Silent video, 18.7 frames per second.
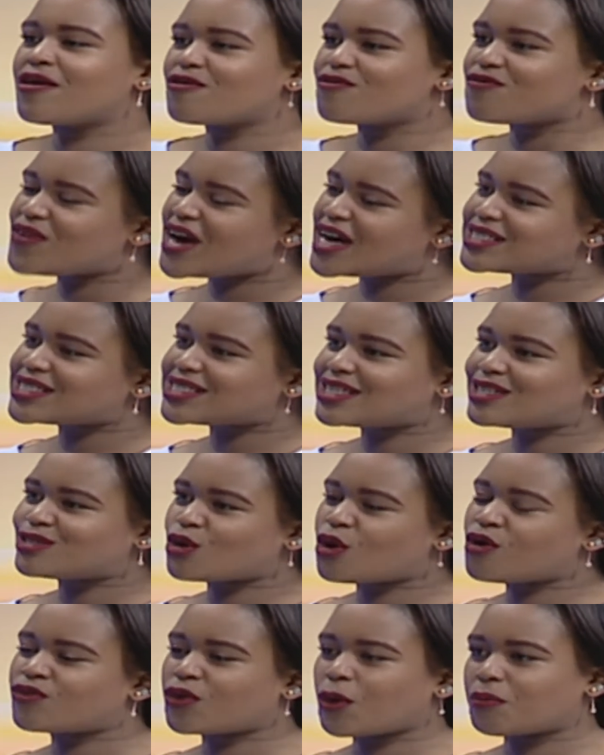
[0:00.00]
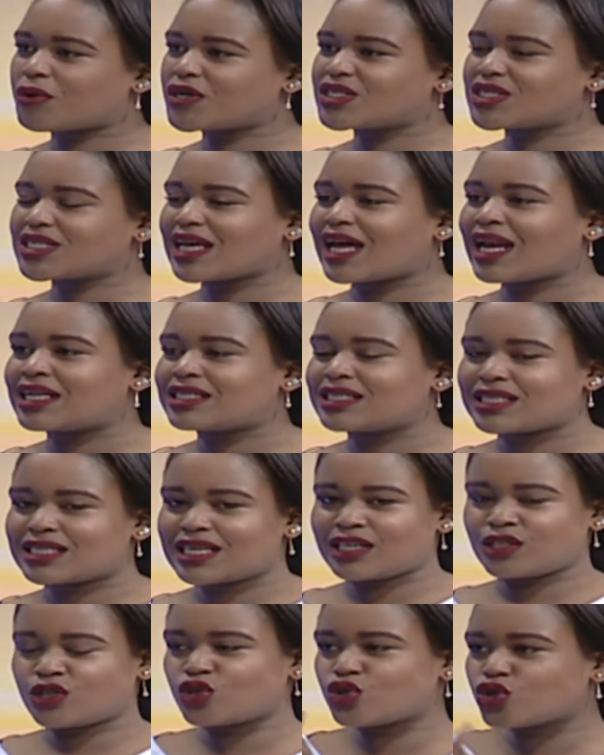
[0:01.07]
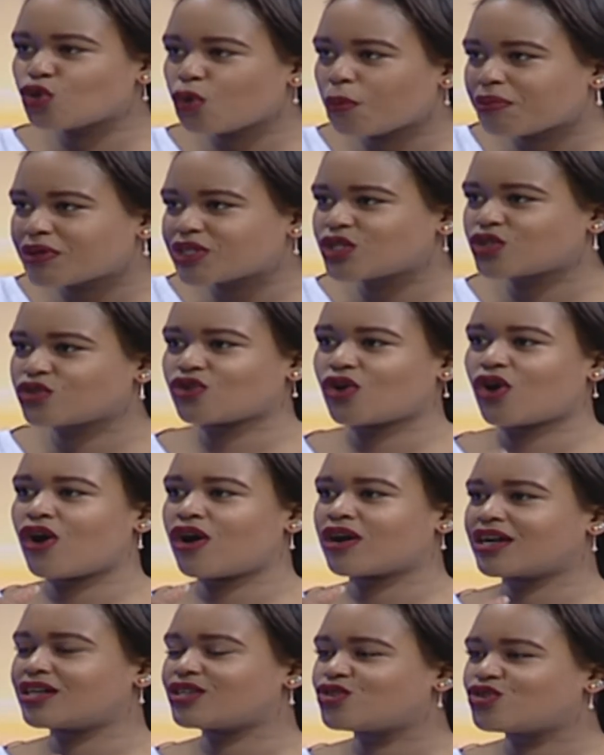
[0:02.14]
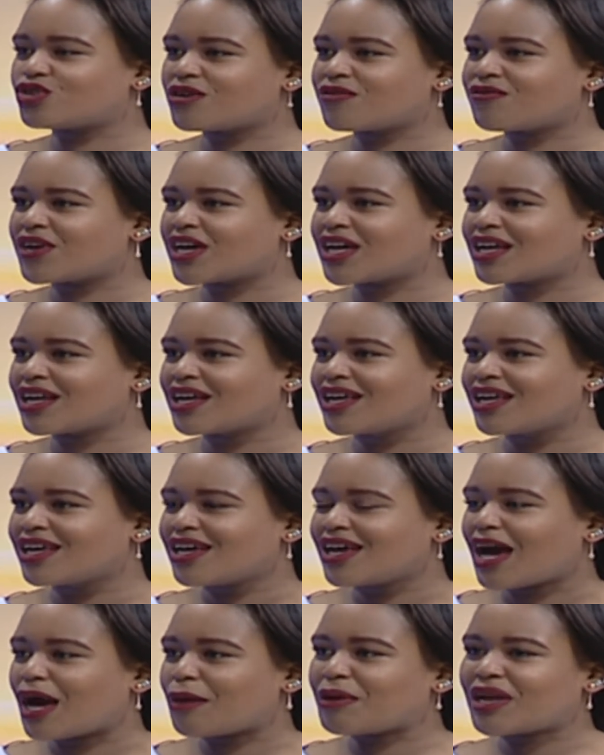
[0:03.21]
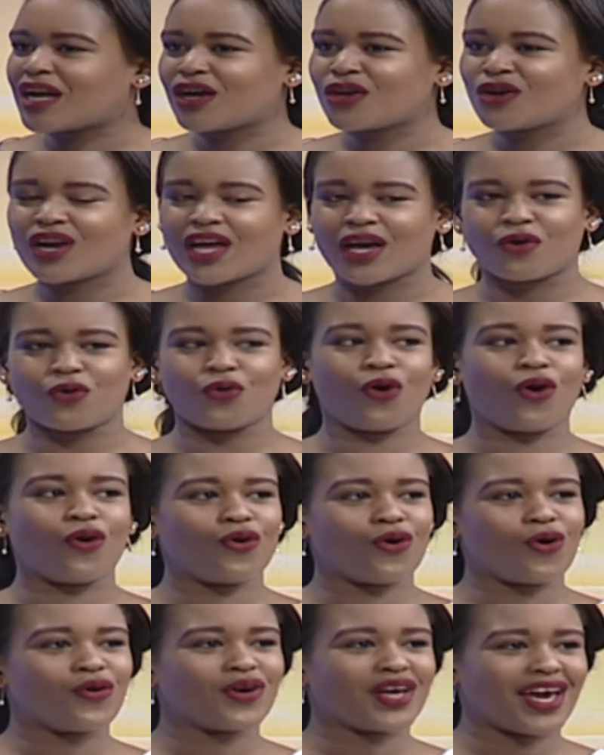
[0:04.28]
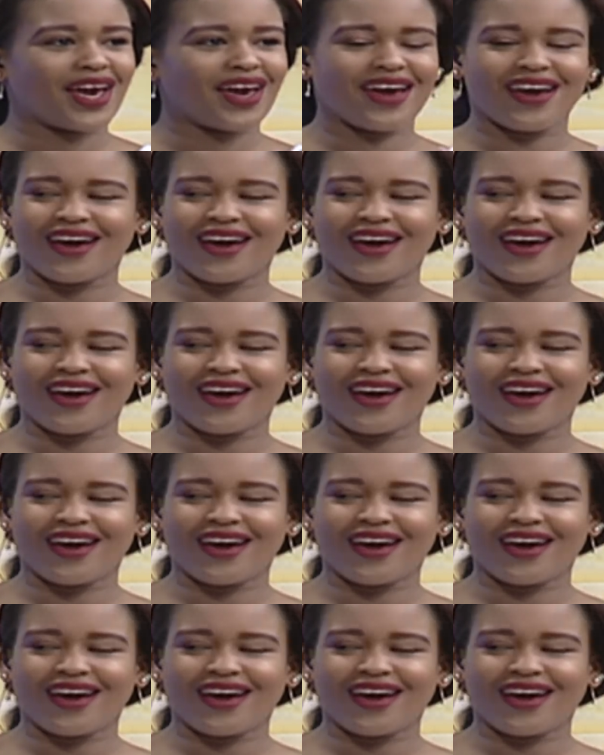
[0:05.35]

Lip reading: facet of your personality that's super strong, driven. I mean, are you like, ooh, okay.